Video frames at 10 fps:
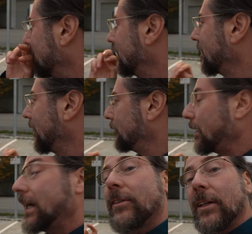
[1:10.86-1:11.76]
so,
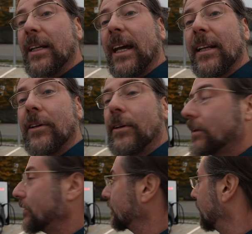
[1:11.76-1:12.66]
but it had lower
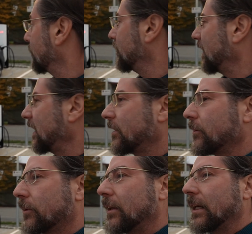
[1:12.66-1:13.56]
consumption, and I
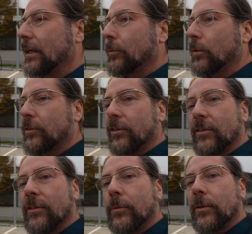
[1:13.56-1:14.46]
don't think it was
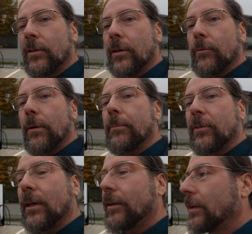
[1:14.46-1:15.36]
just the, the
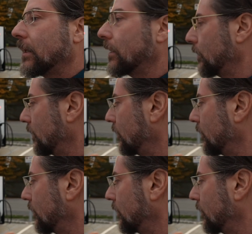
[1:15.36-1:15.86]
rims. I think it, it